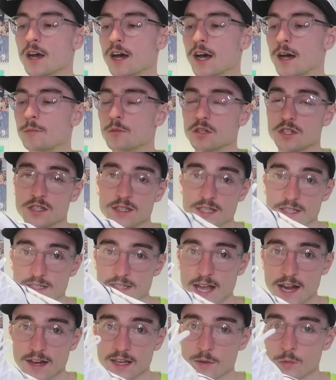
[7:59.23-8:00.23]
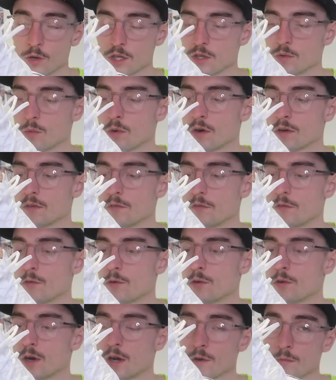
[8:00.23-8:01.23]
um, which is exactly what you want
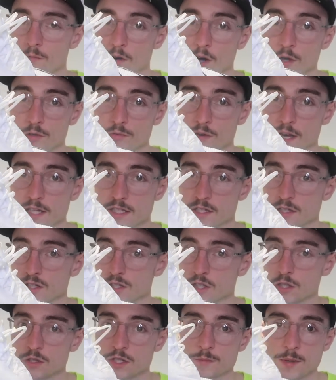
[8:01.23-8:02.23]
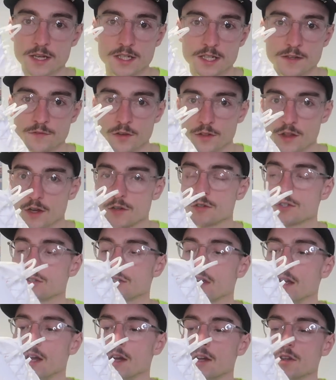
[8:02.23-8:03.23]
for a road racing shoe, especially for
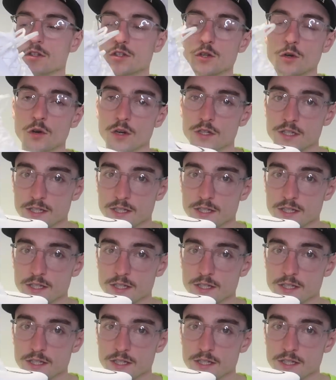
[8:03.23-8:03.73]
those shorter